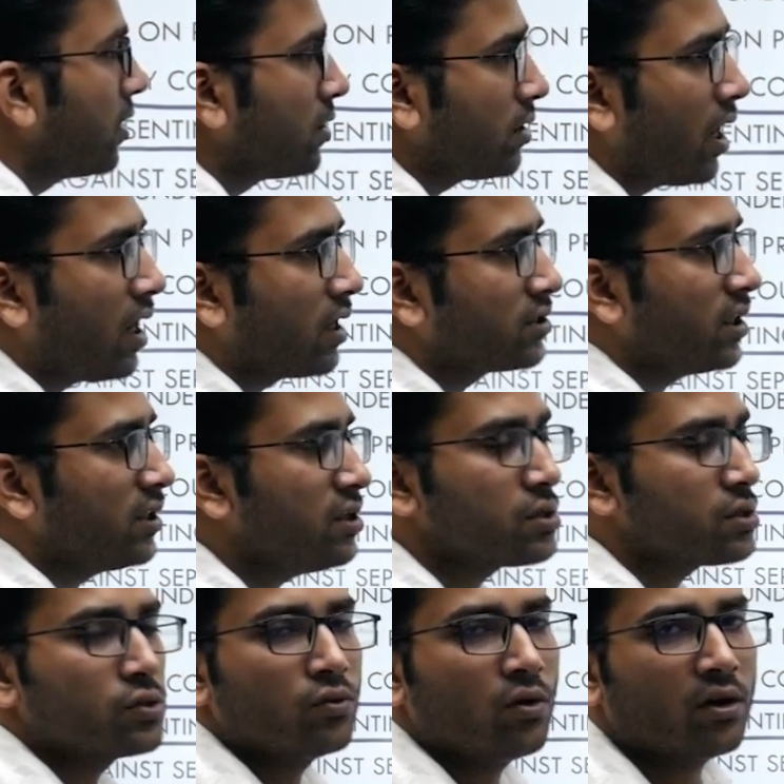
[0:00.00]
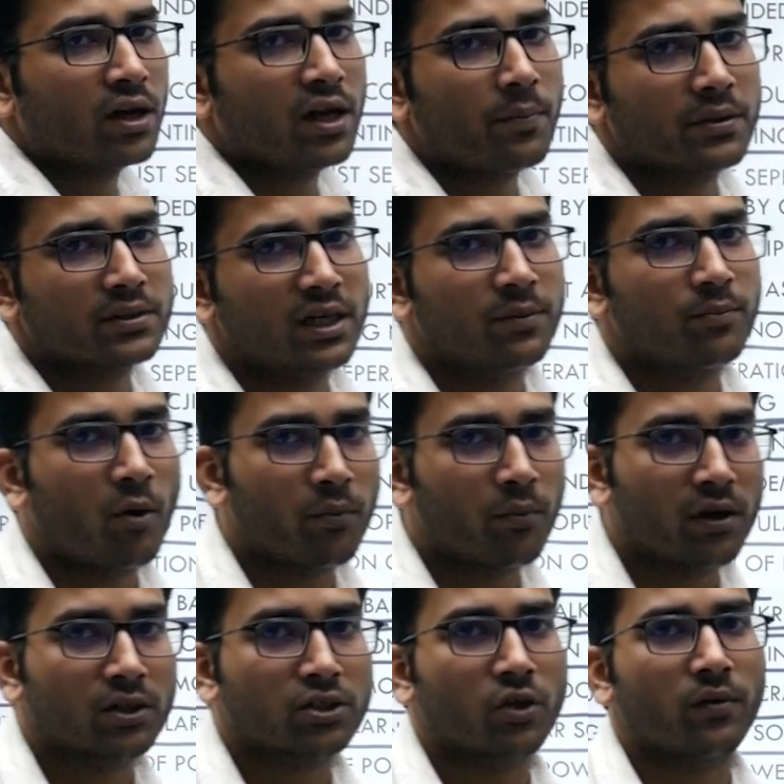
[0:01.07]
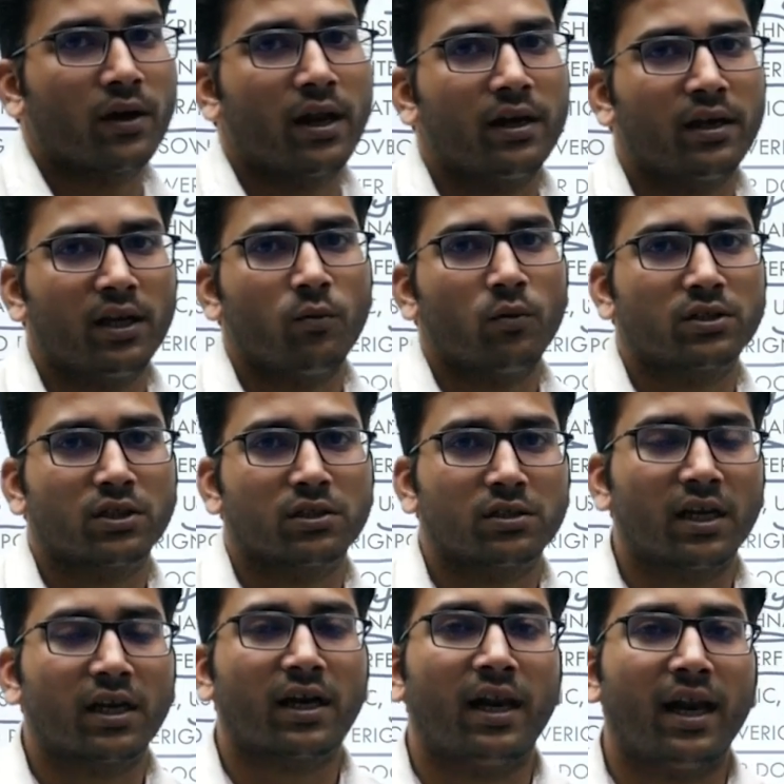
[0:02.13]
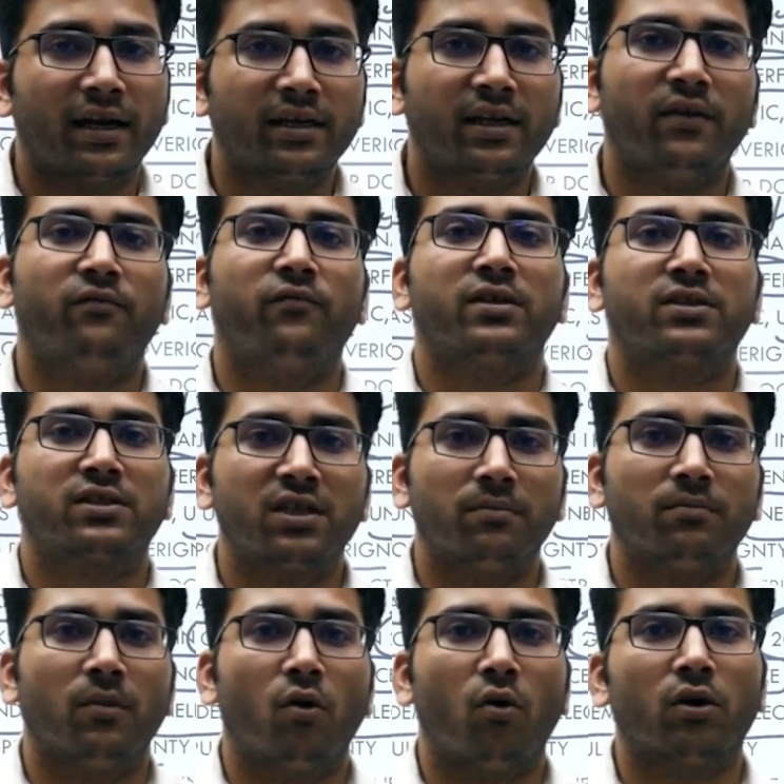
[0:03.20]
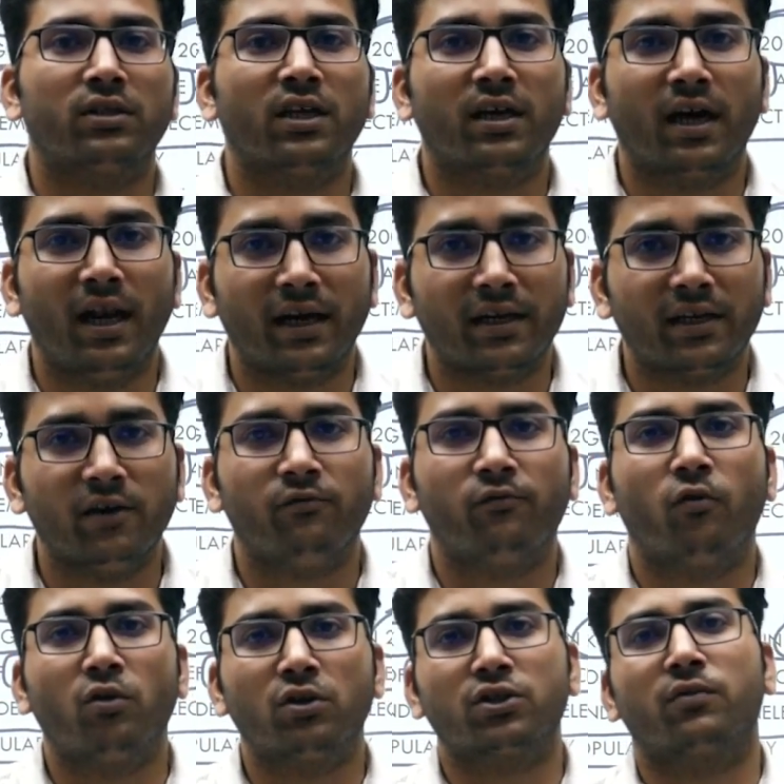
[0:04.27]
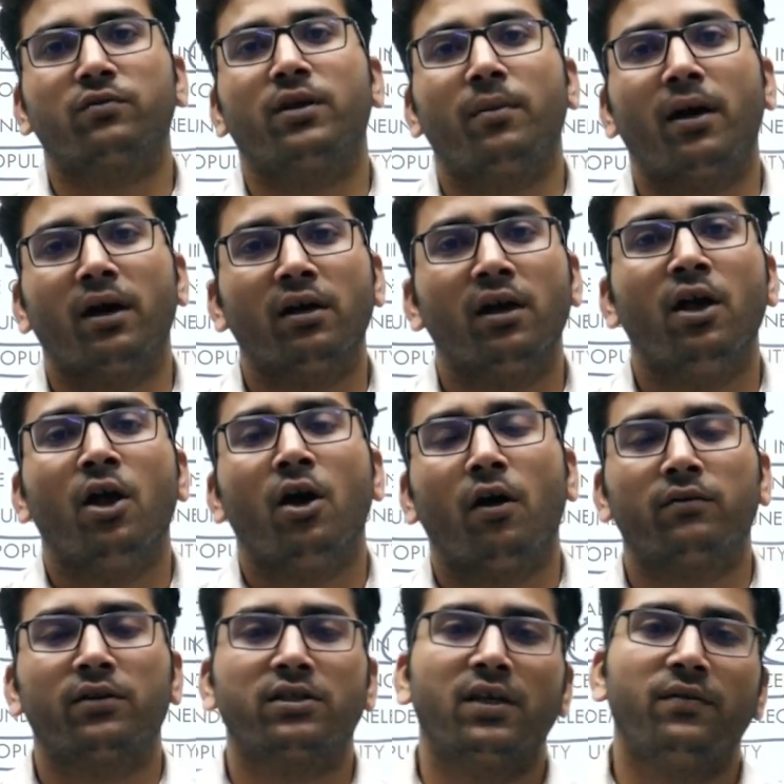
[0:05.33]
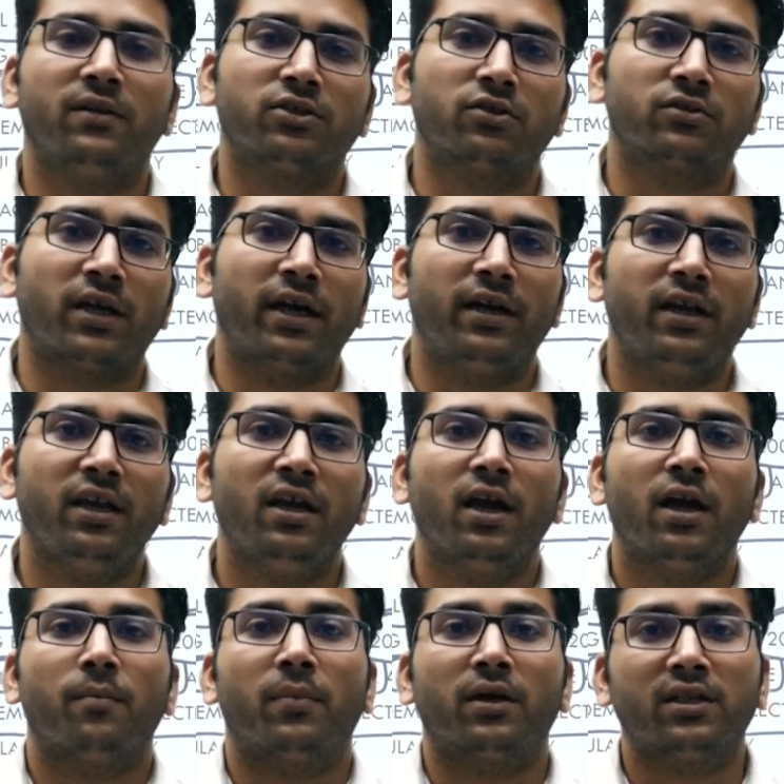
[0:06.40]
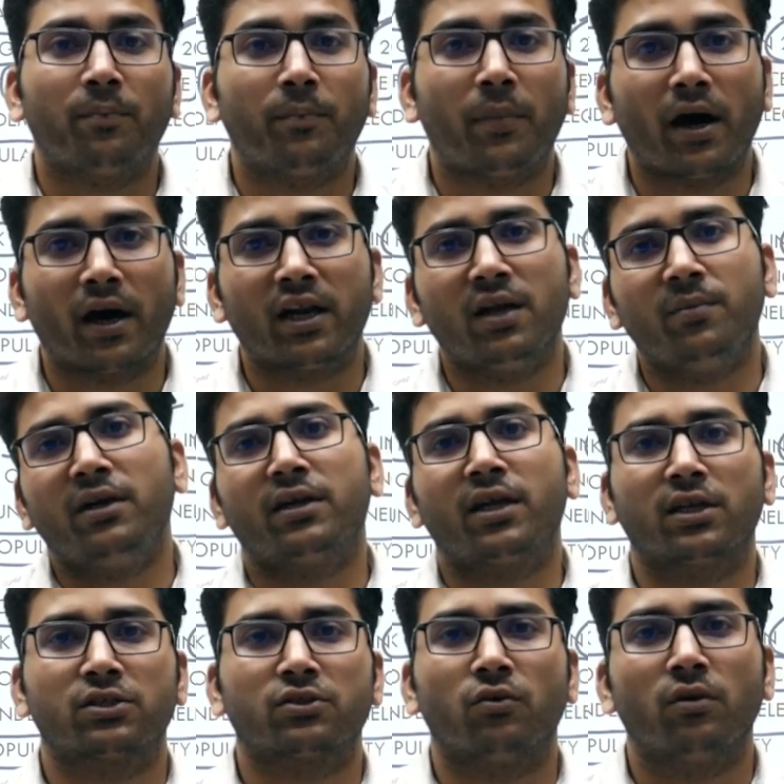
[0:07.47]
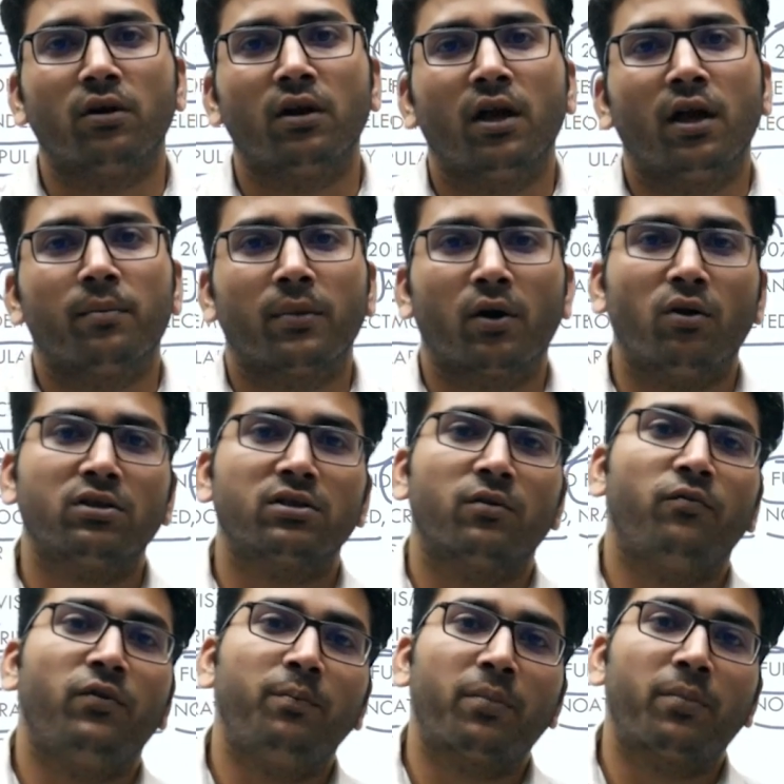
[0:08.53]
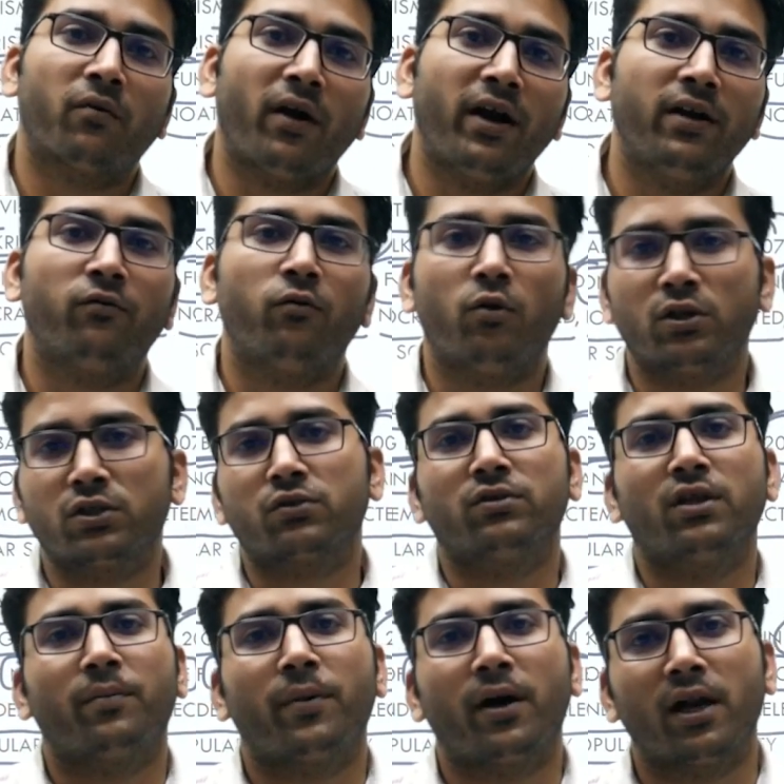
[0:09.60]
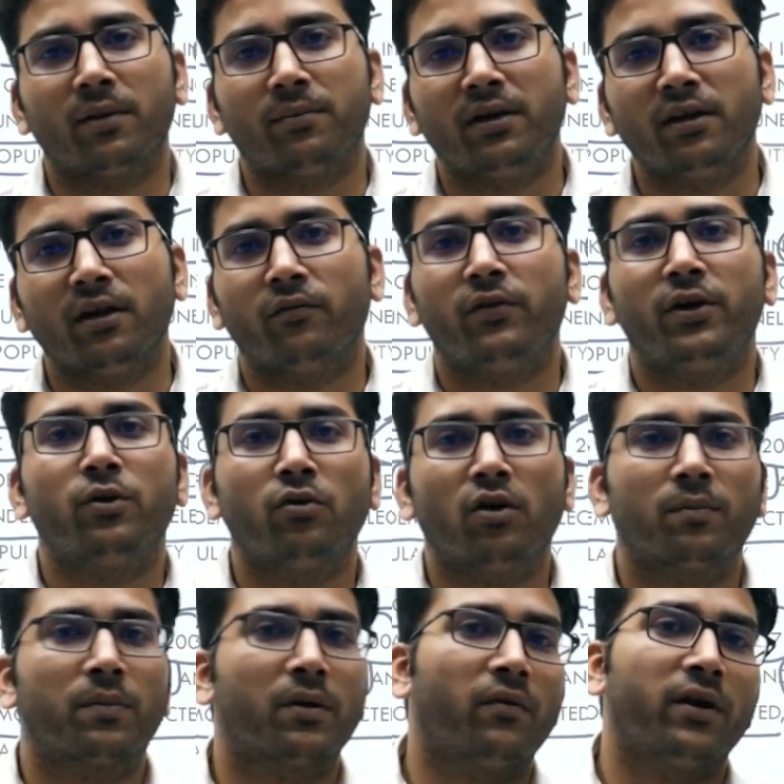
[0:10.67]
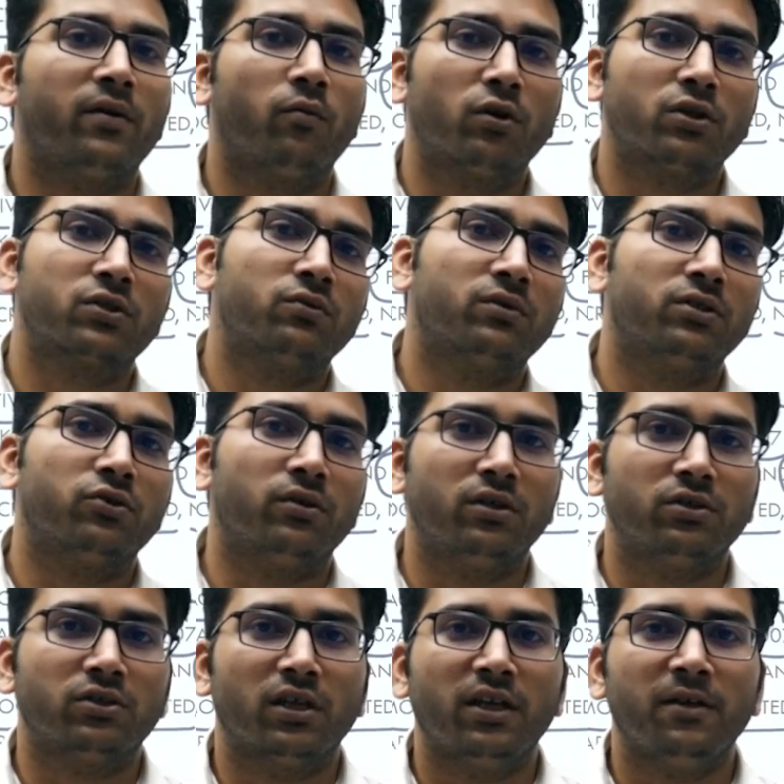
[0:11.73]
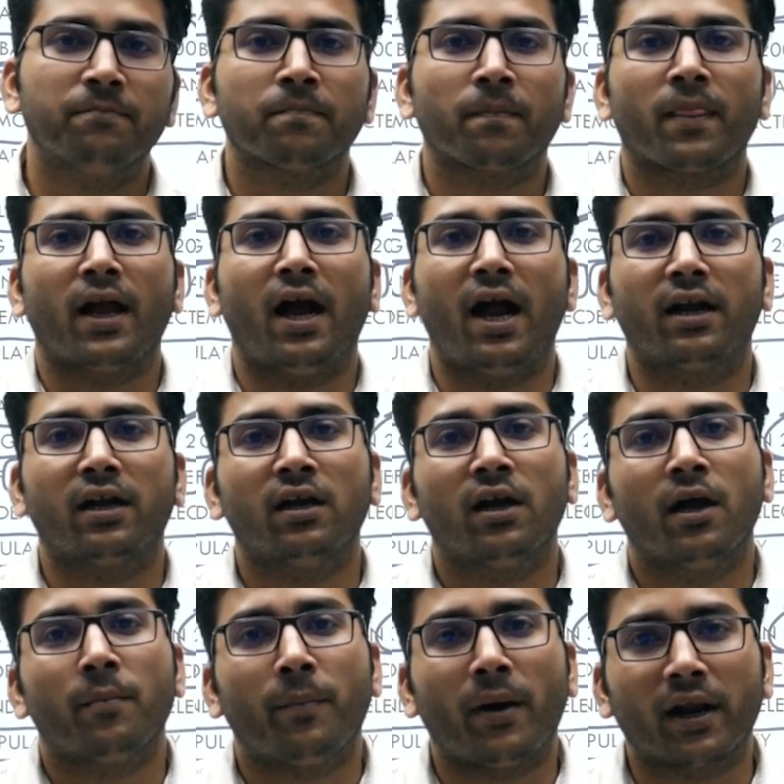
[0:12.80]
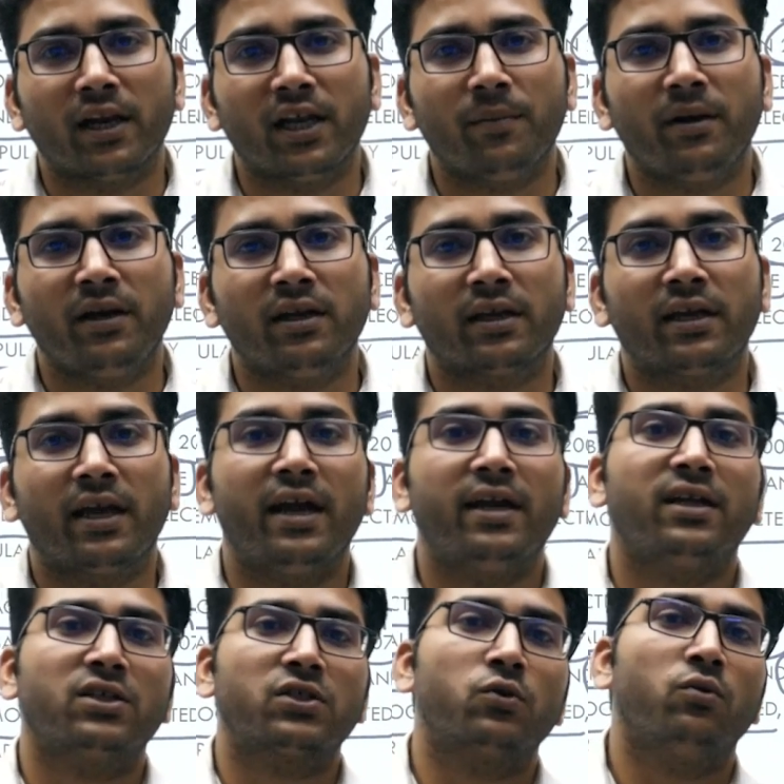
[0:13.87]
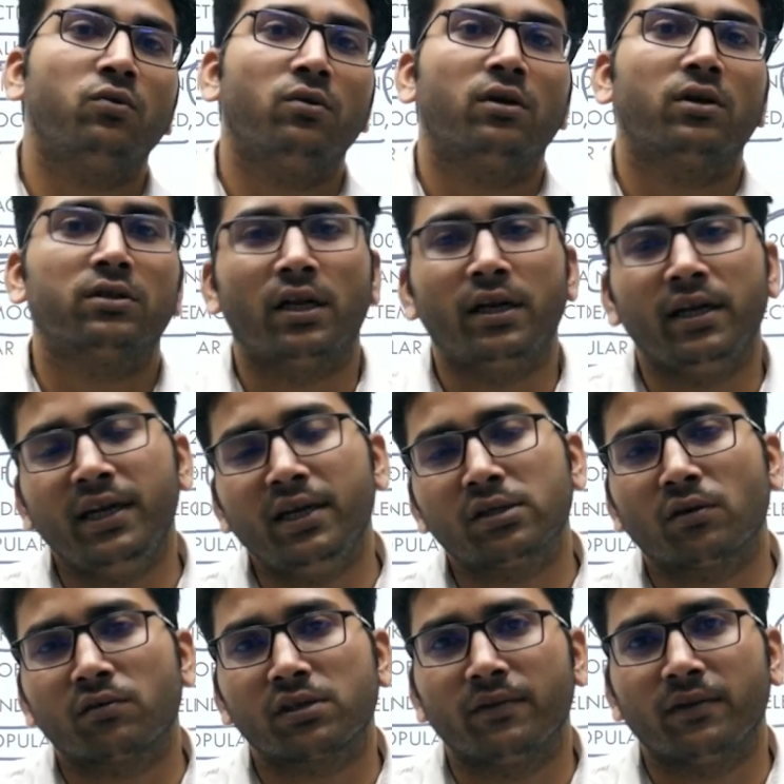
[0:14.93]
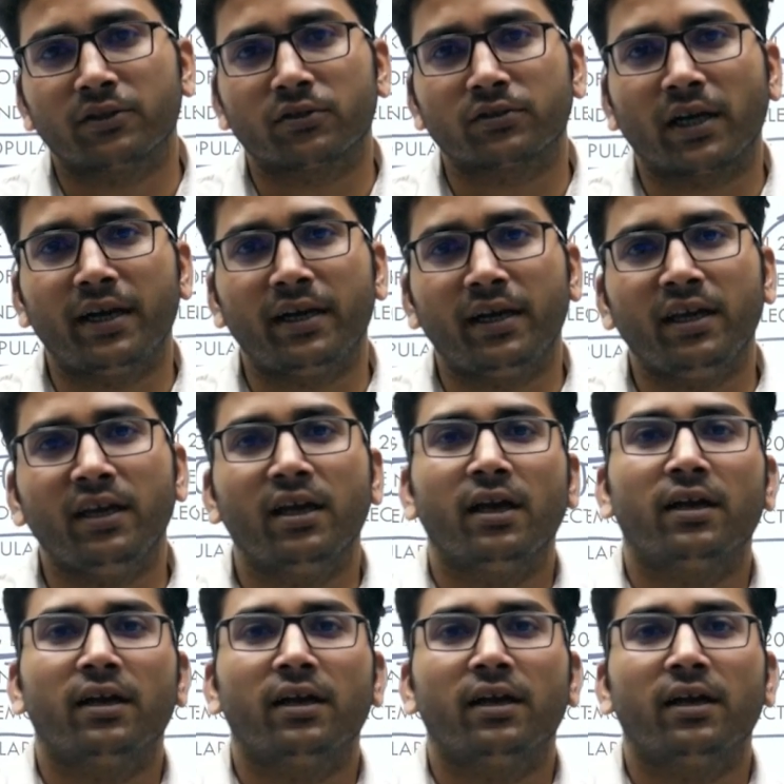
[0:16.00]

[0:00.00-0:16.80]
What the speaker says: our judges do not represent popular sovereignty, which is the collective wisdom or the collective votes of the civil society, but the parliament does so, because we provide votes to the parliament, we do not provide votes to the judiciary, and parliament caters to the needs of civil society.